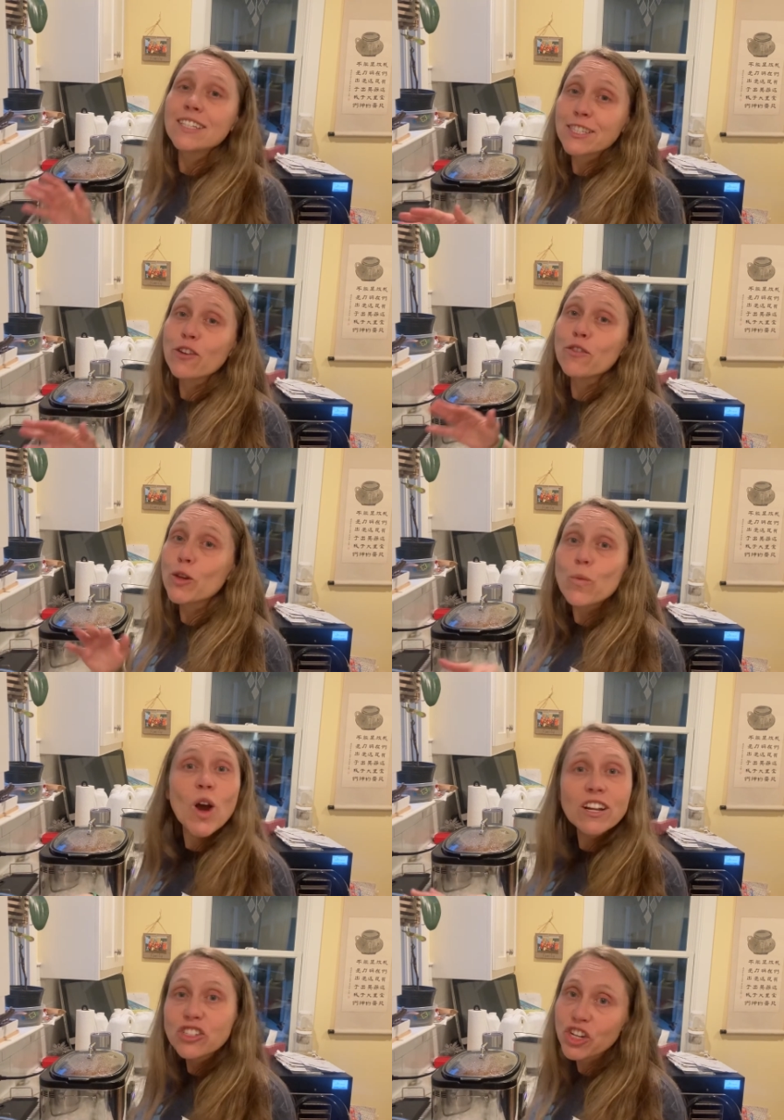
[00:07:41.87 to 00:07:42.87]
So if you
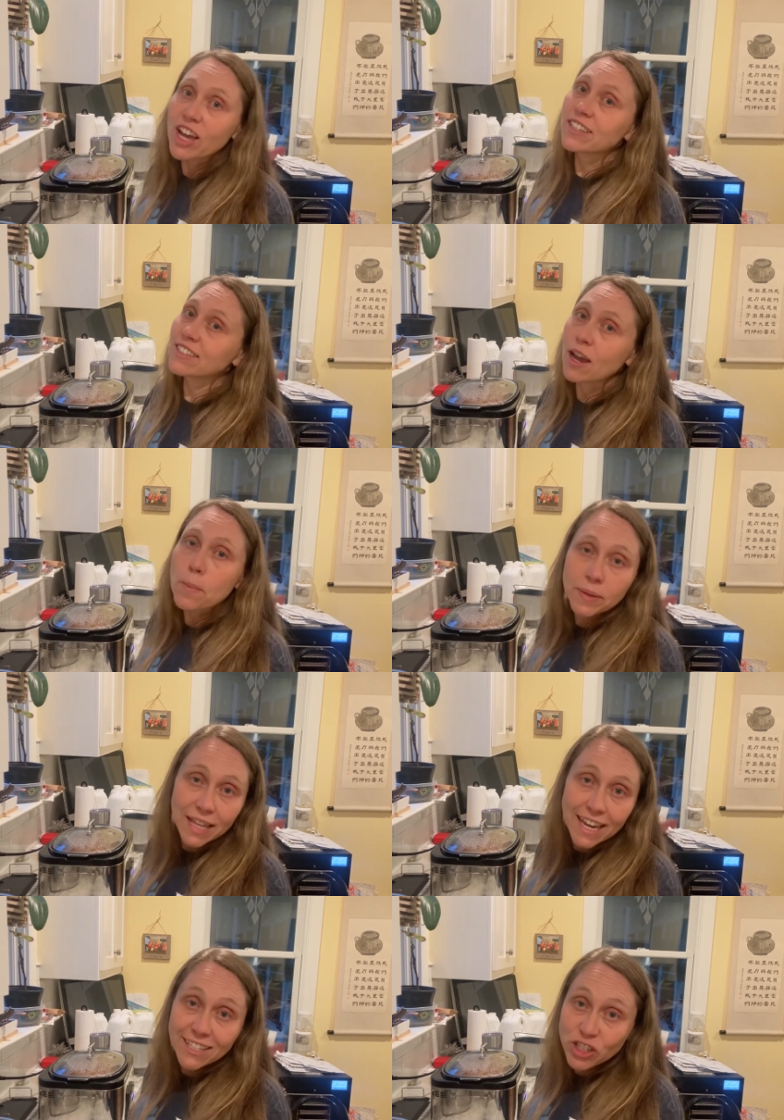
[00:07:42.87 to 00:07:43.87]
want just a
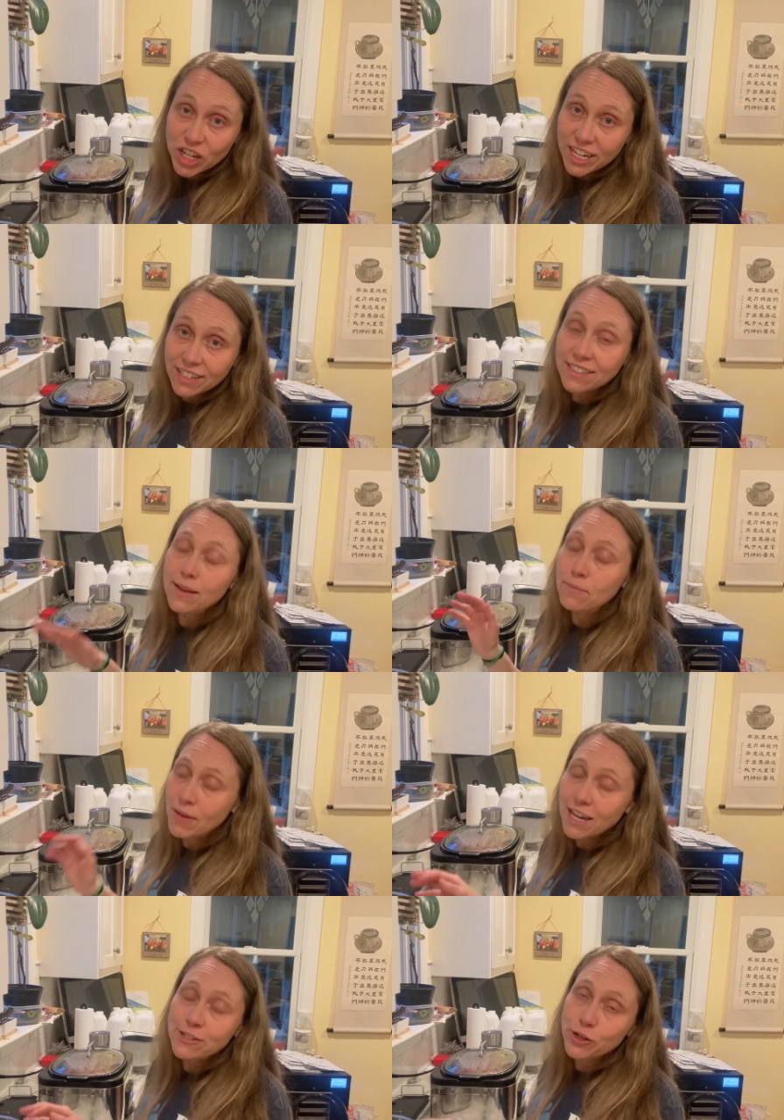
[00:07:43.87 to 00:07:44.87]
plain cheese,
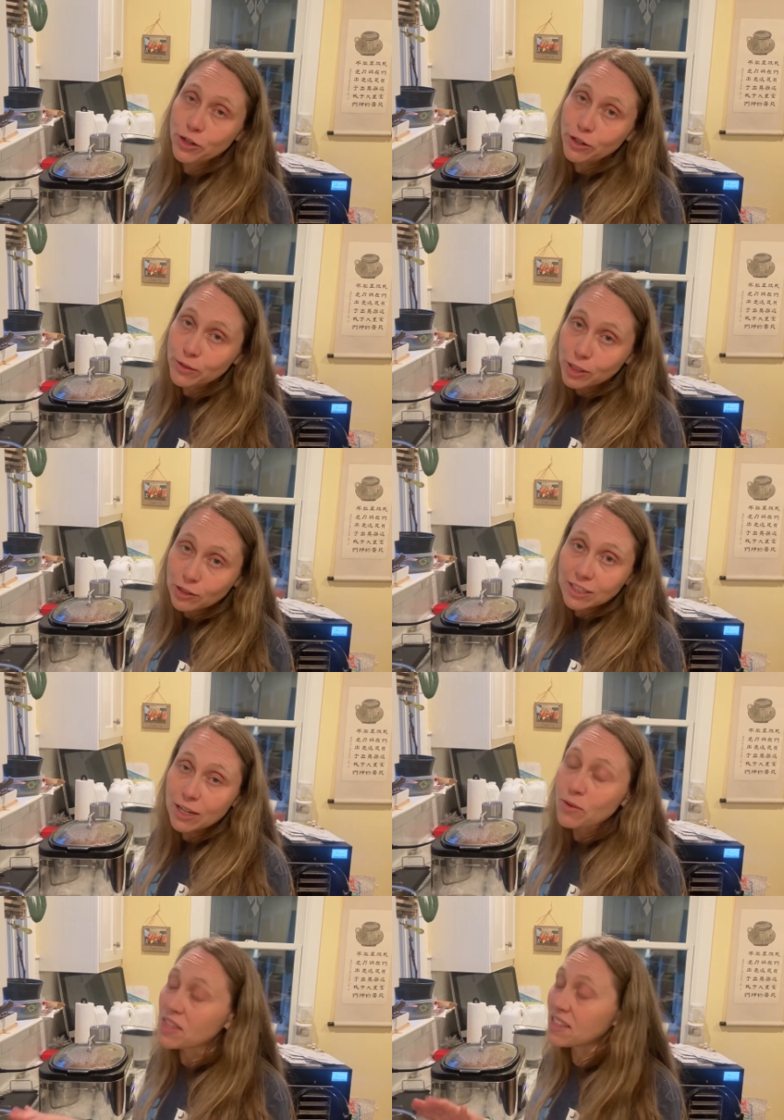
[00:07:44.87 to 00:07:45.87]
make sure you salt it
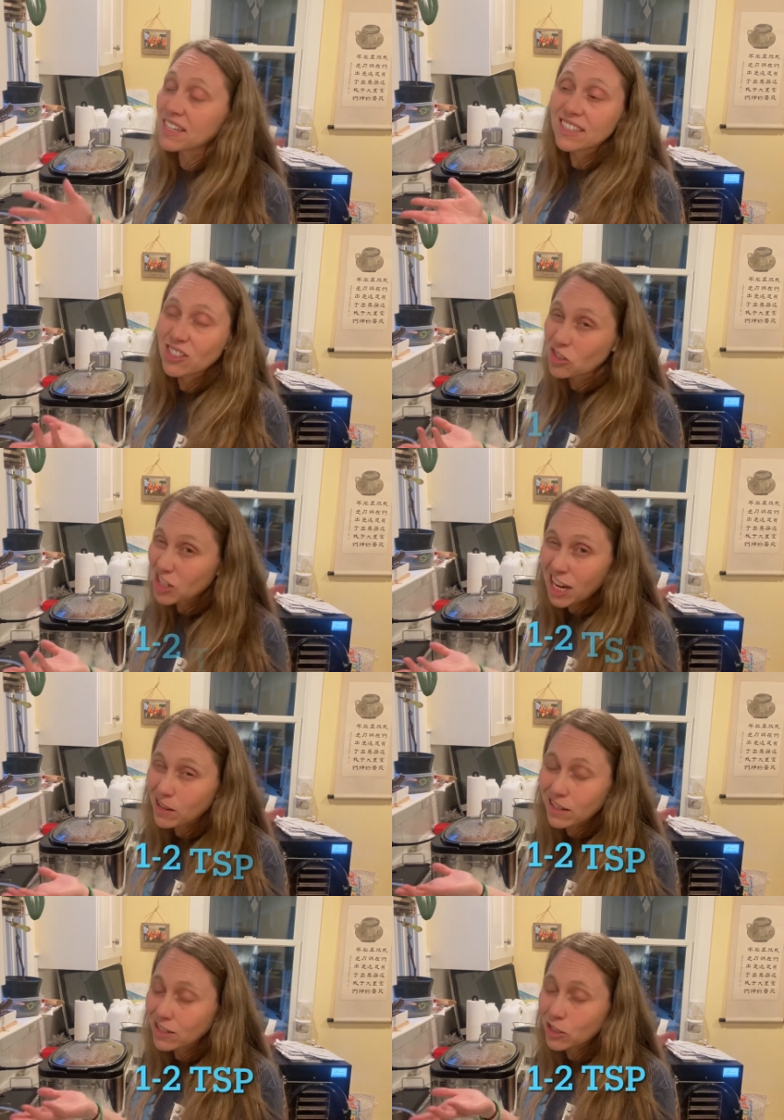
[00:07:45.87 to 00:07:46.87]
with at least two,
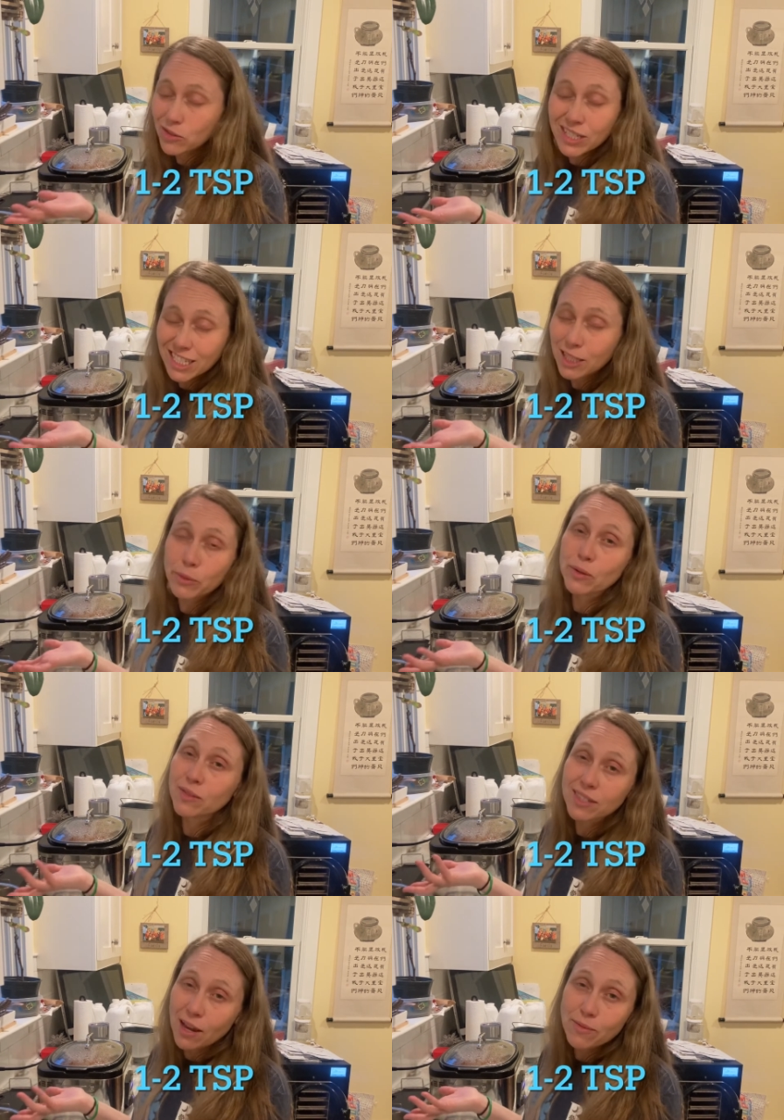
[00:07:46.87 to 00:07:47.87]
two
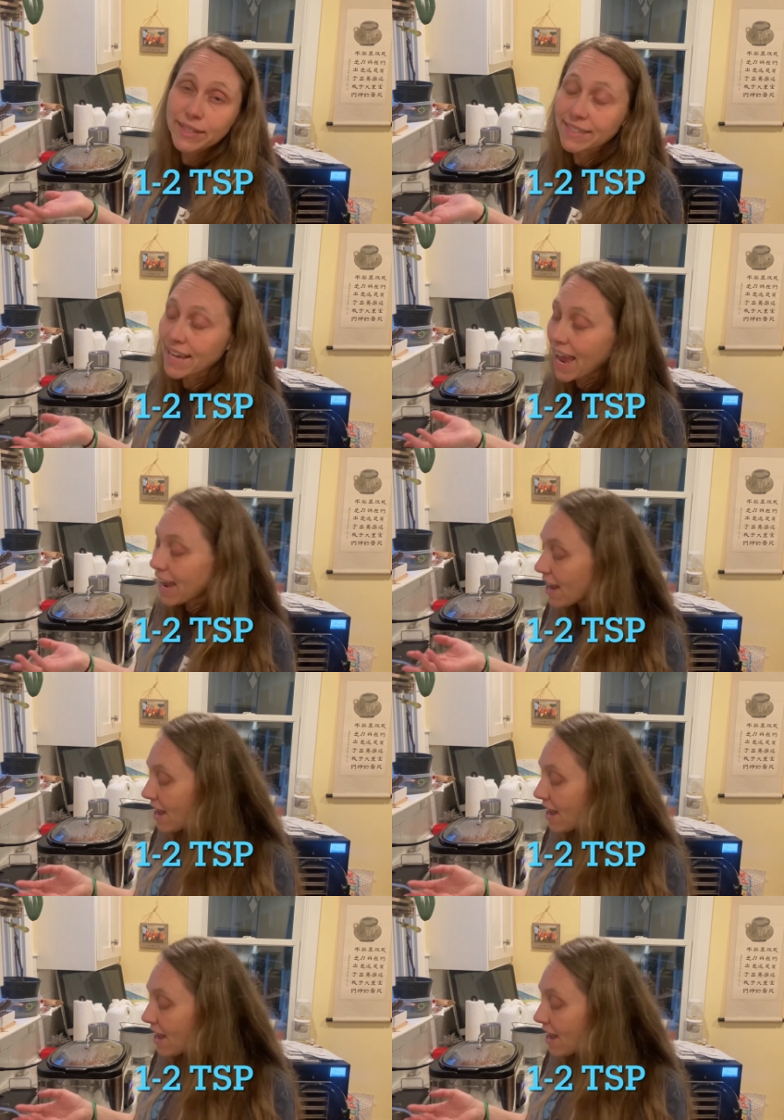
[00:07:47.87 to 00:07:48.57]
teaspoons, I would say.